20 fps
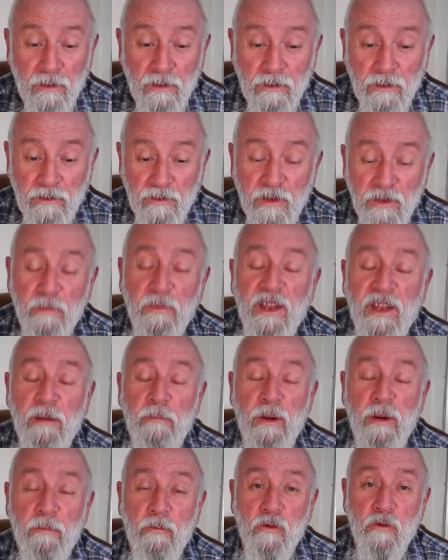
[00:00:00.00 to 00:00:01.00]
something a
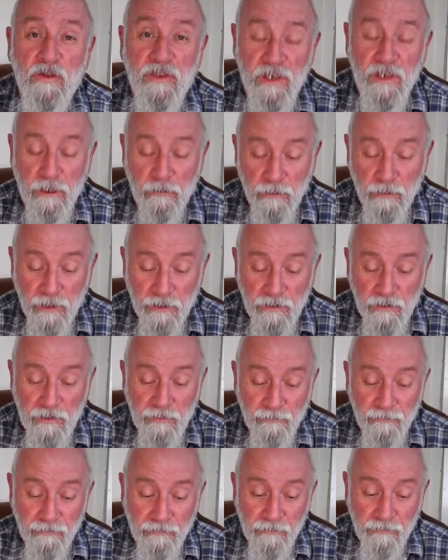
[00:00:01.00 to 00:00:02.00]
bit more
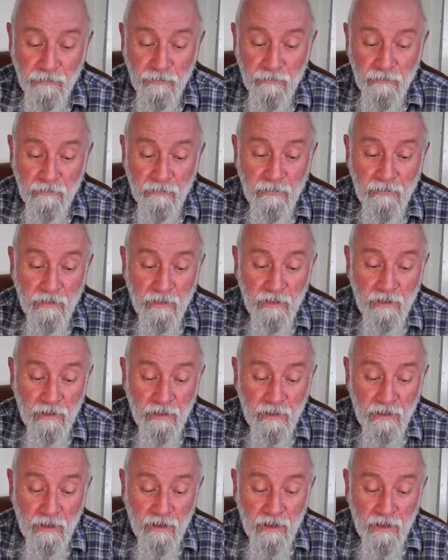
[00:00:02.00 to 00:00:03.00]
serious,
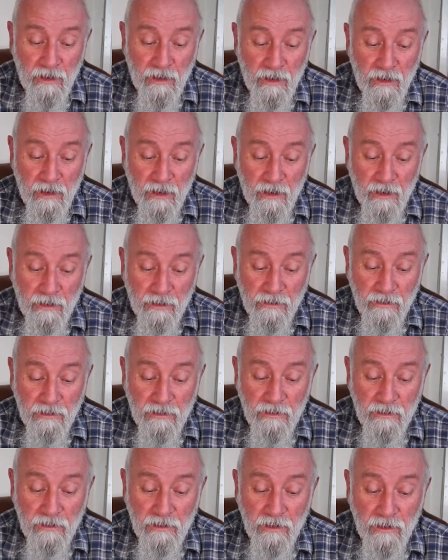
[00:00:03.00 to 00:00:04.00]
and
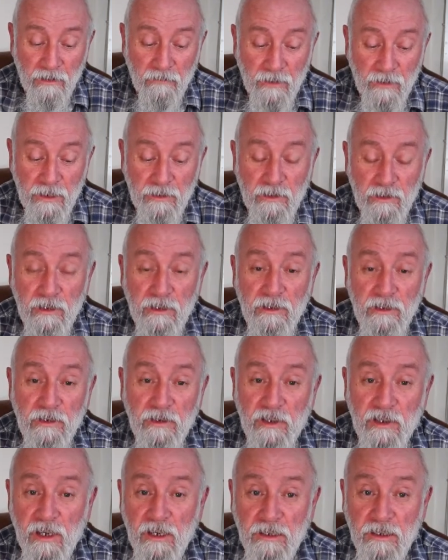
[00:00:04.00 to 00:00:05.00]
I eventually
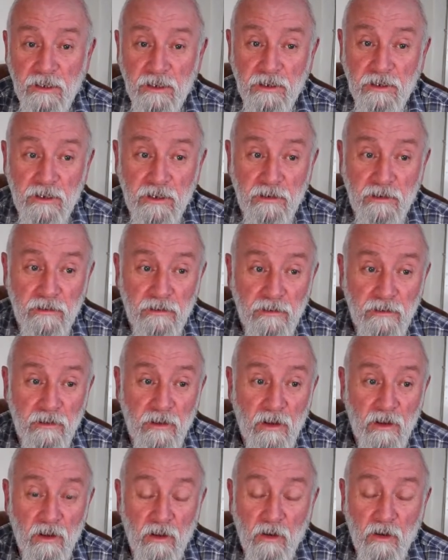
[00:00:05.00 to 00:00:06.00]
decided
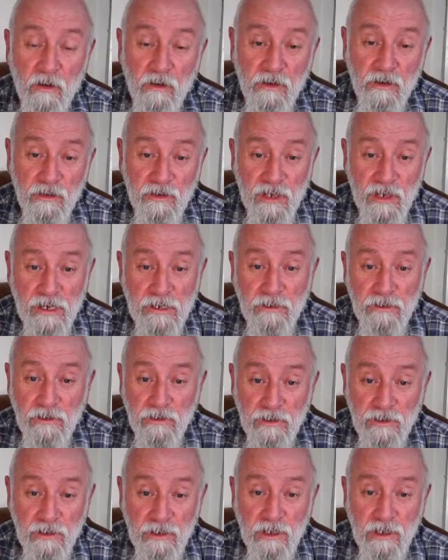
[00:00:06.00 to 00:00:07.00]
on the
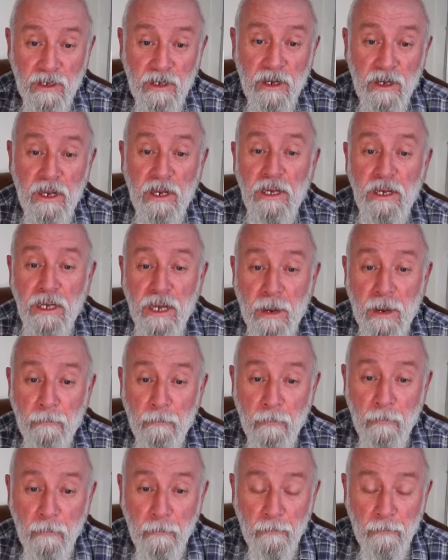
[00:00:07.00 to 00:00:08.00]
Zenit EM,
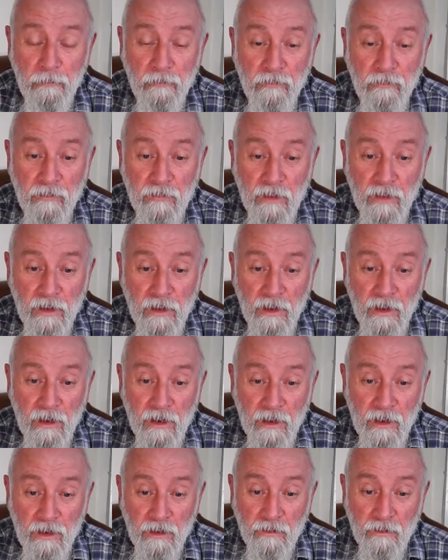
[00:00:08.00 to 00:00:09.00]

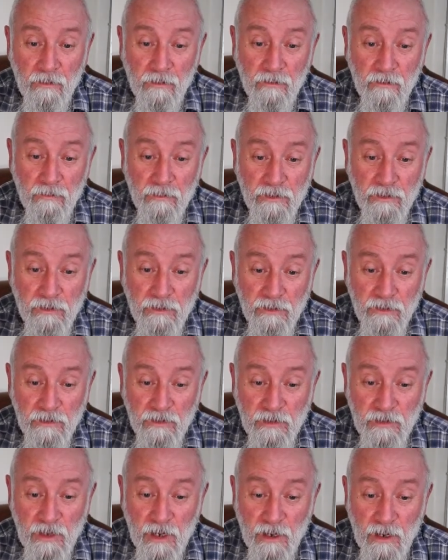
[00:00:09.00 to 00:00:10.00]
which
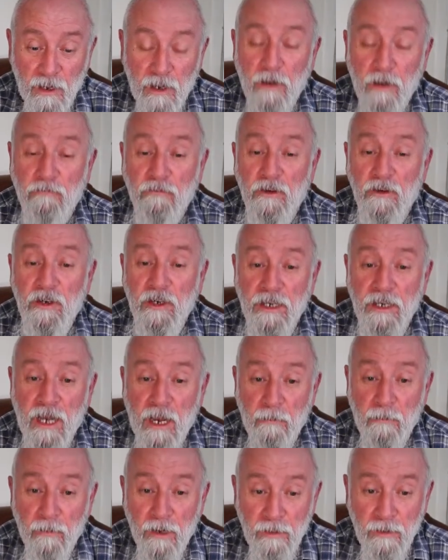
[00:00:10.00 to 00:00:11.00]
is a Russian
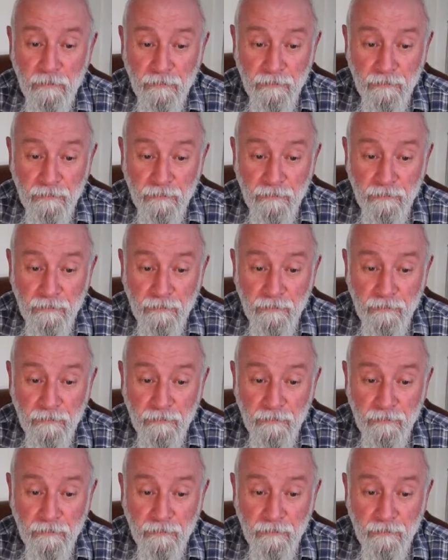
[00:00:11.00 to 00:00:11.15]
camera.